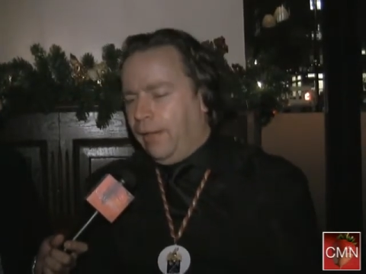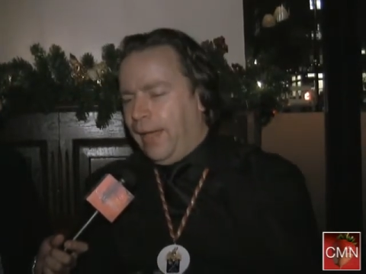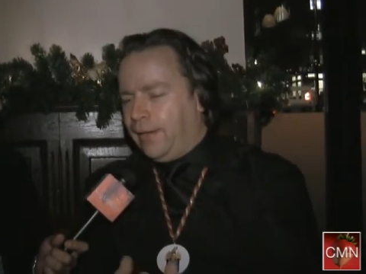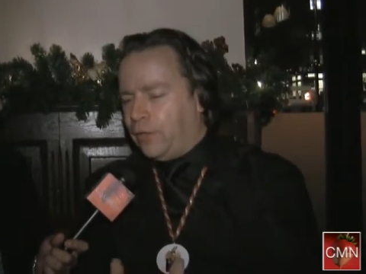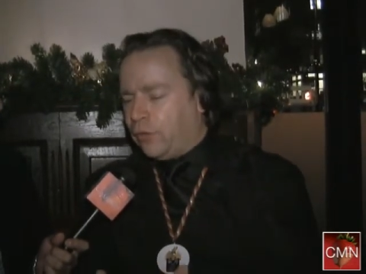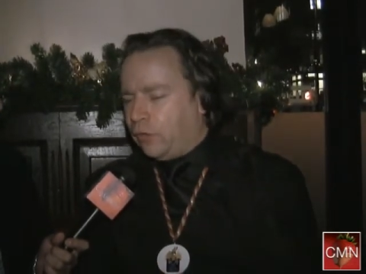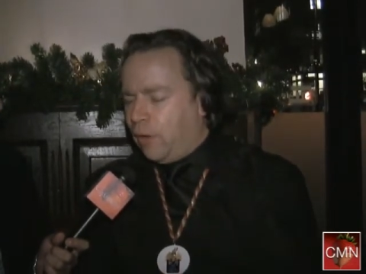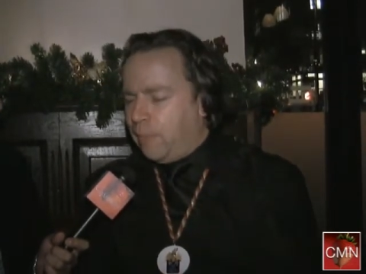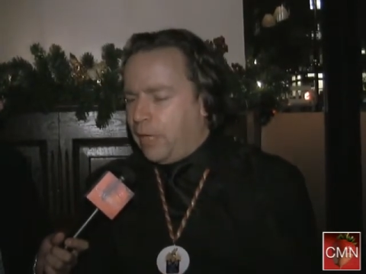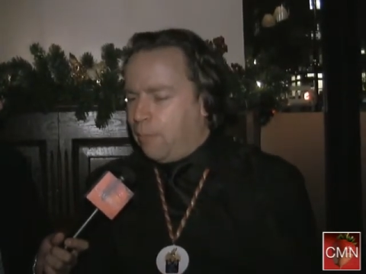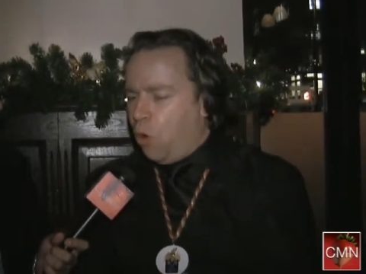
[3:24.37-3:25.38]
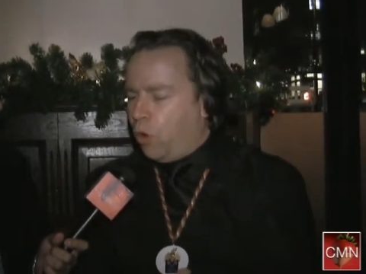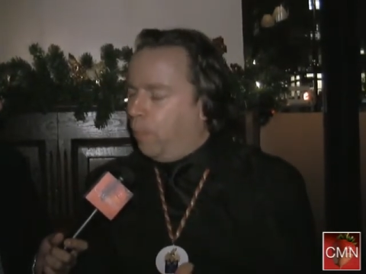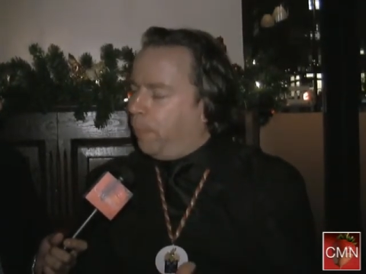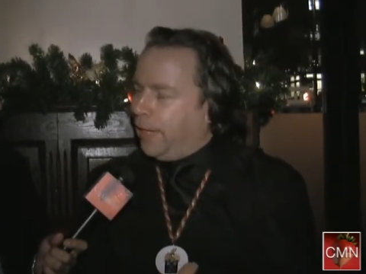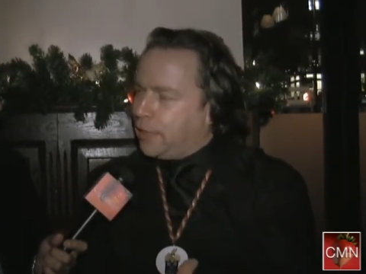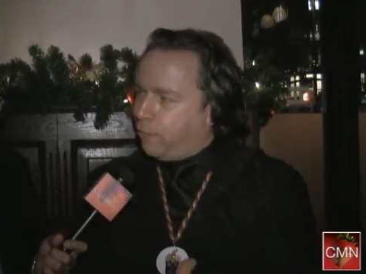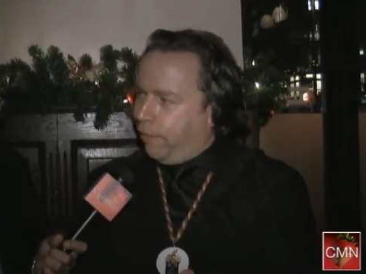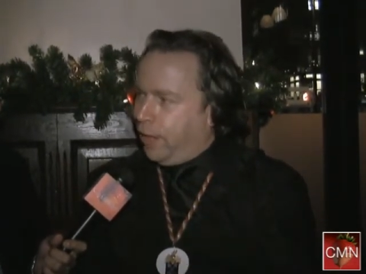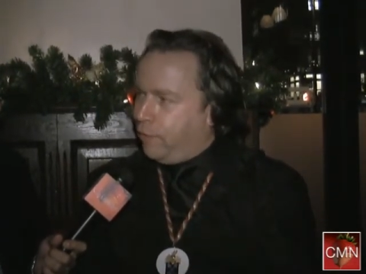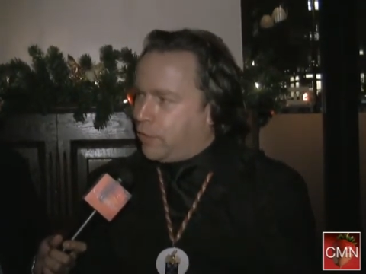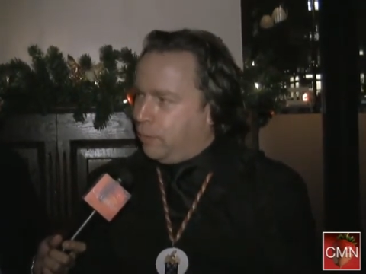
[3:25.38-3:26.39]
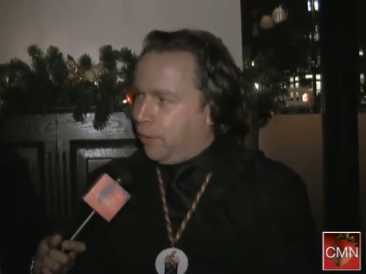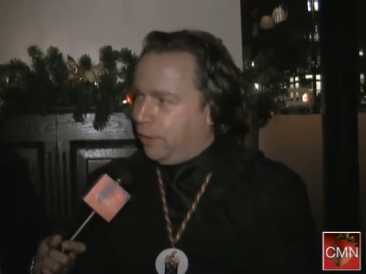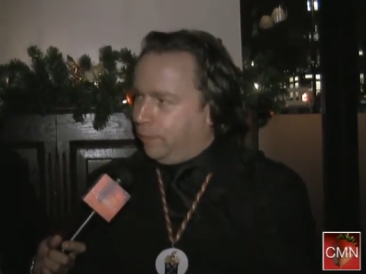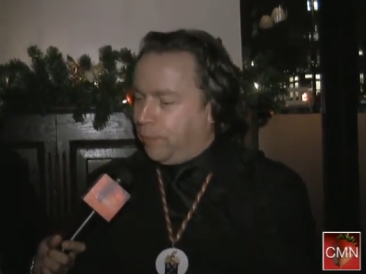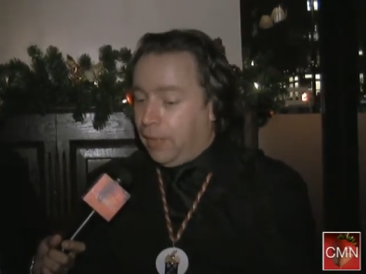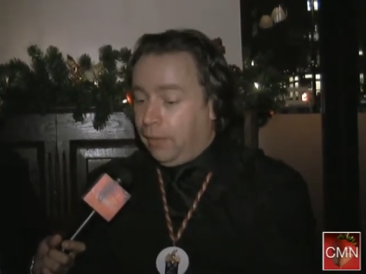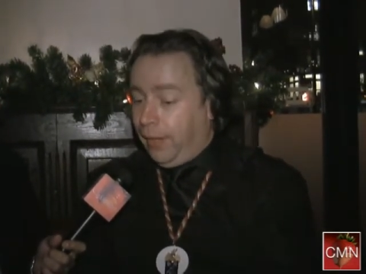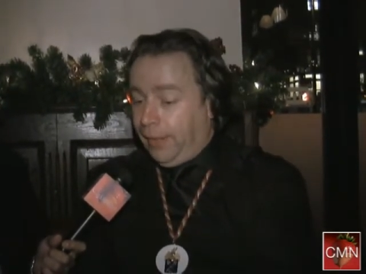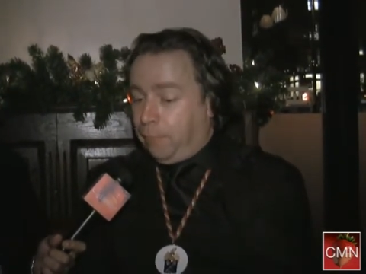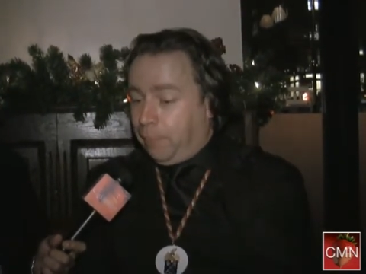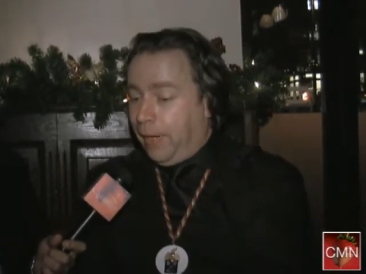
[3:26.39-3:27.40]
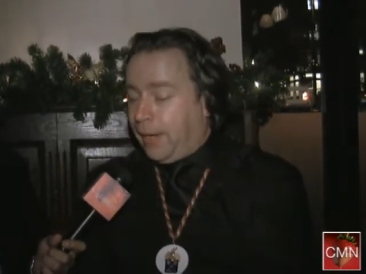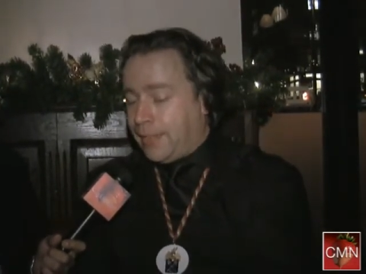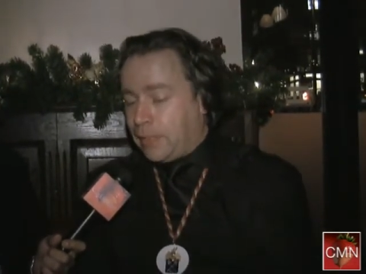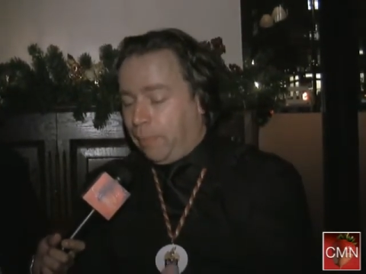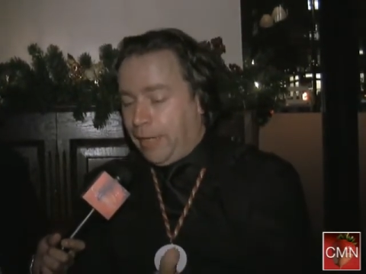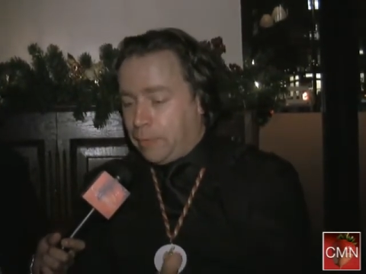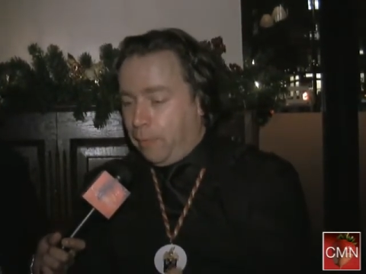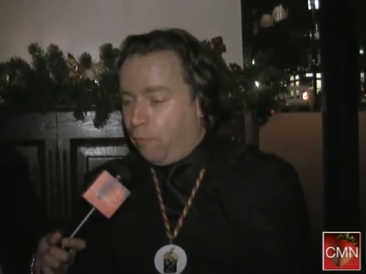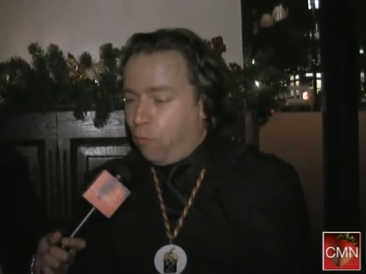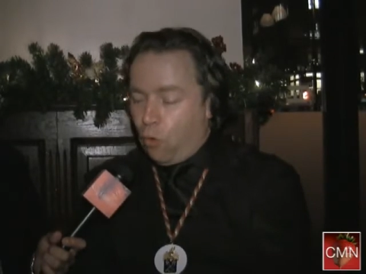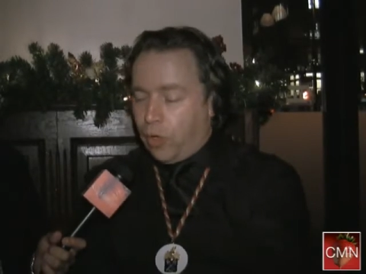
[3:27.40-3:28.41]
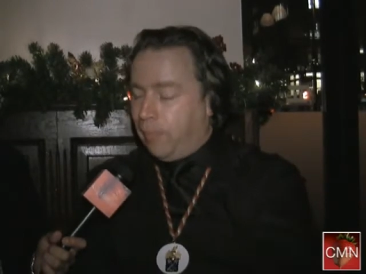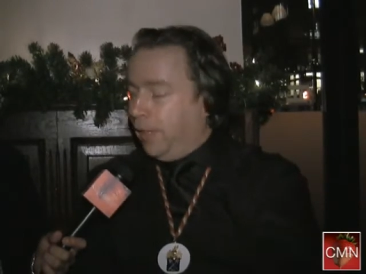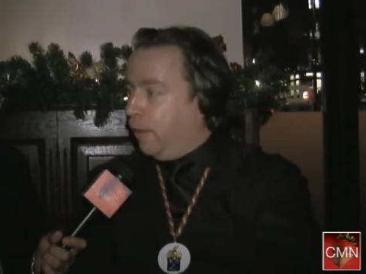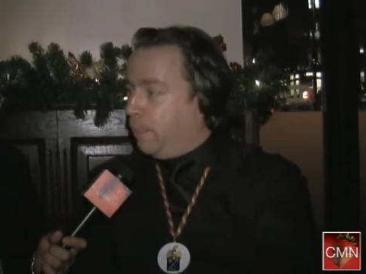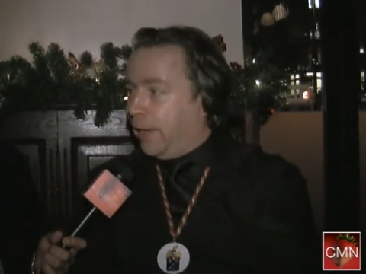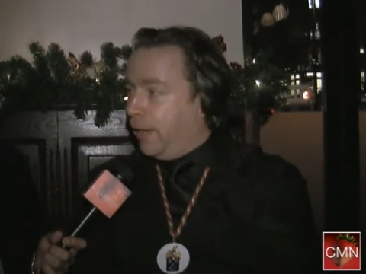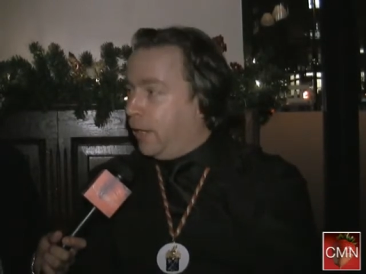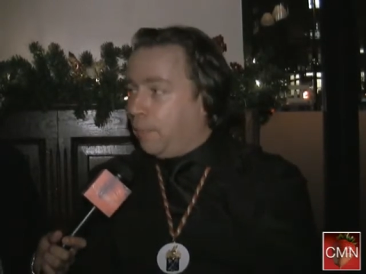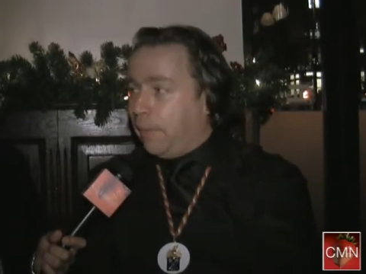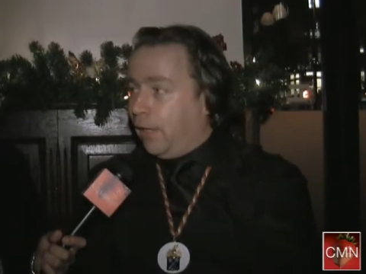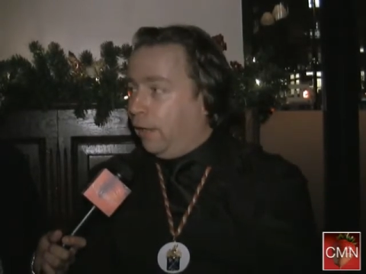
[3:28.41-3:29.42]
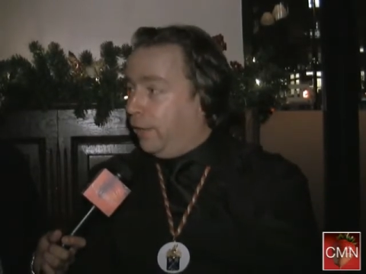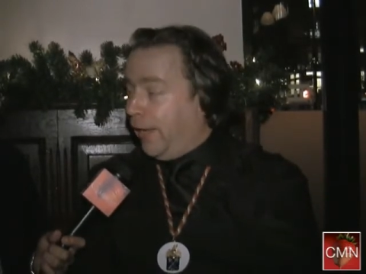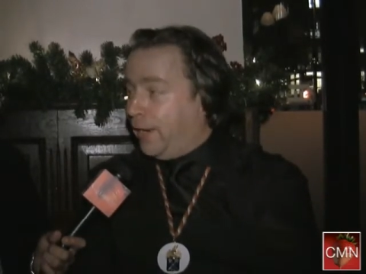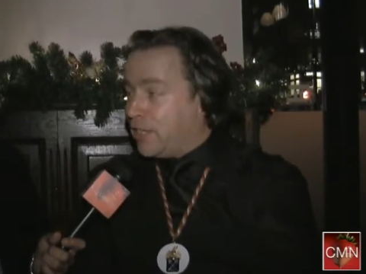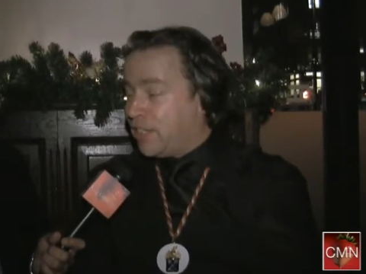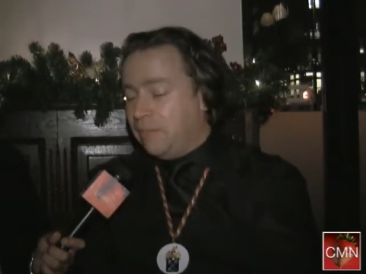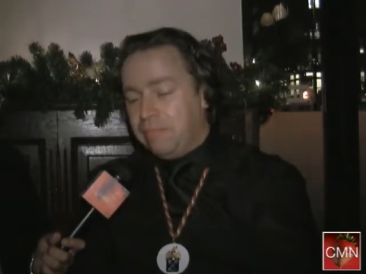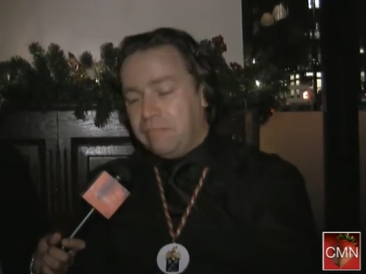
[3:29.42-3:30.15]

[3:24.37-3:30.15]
And there's so many more complex flavors in beer. And beer has a place before the meal, beginning, middle, end,